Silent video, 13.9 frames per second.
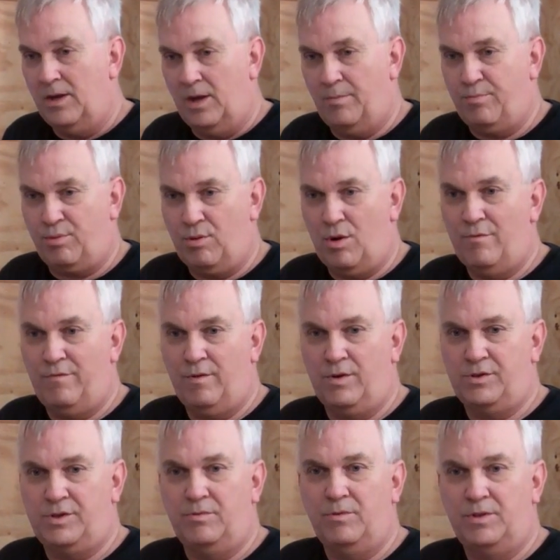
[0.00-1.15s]
a pro
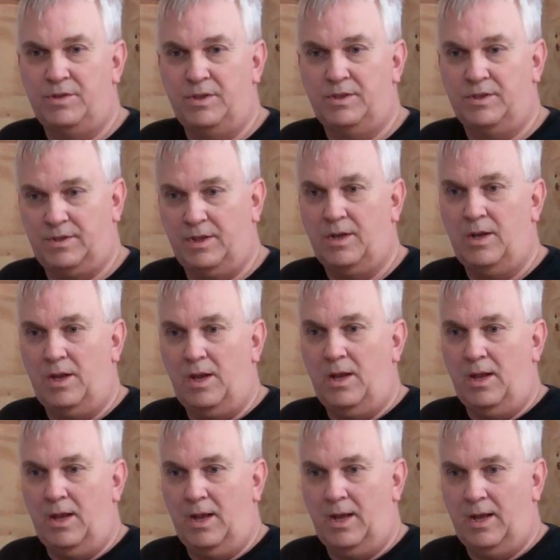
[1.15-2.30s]
version, which is
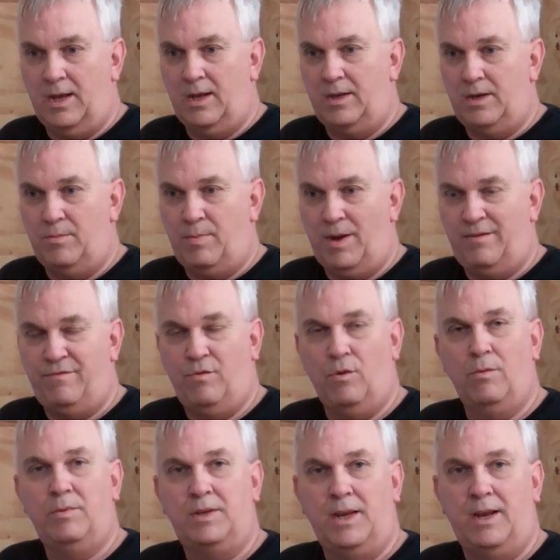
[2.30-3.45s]
uh, you pay for,
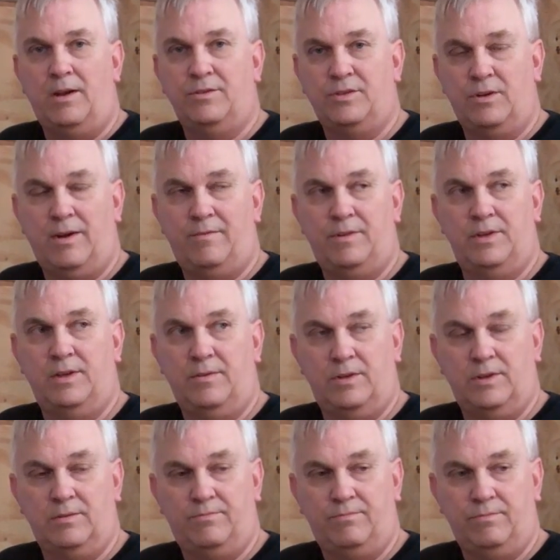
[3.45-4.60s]
but they also have the,
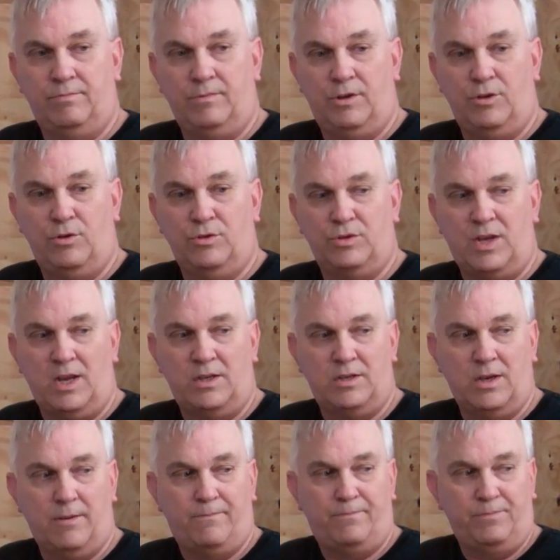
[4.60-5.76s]
the Google
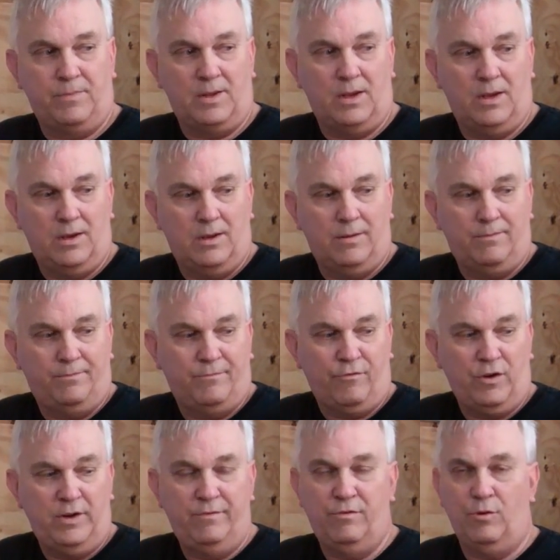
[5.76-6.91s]
SketchUp uh,
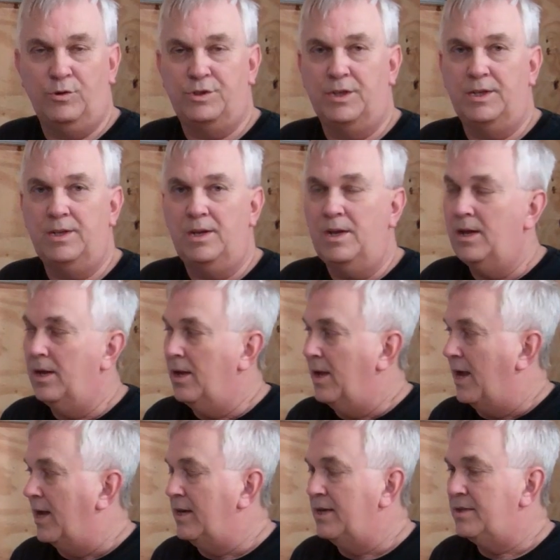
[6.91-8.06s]
free version.
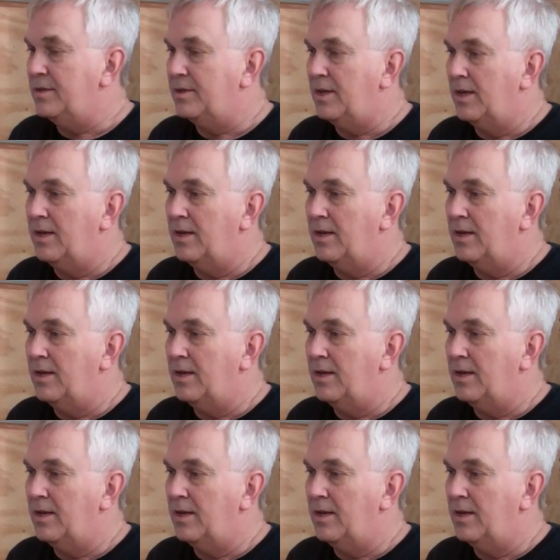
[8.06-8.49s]
And it's,